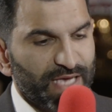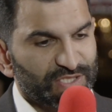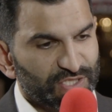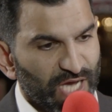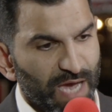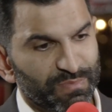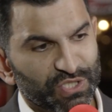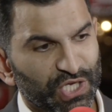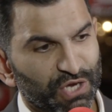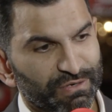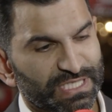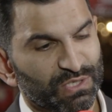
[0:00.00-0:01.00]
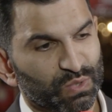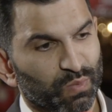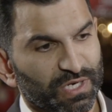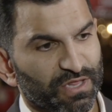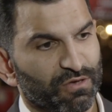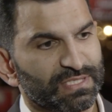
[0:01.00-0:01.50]
cybersecurity is
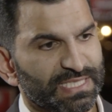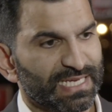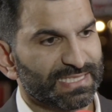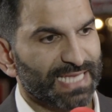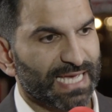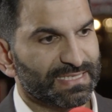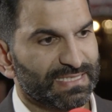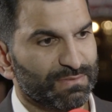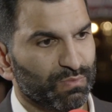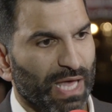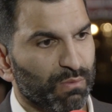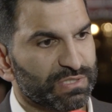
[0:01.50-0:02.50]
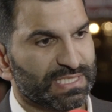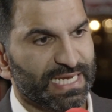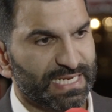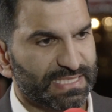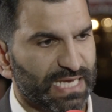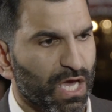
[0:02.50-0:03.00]
one of those things that was
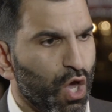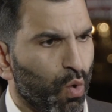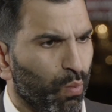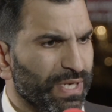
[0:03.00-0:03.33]
seen as a,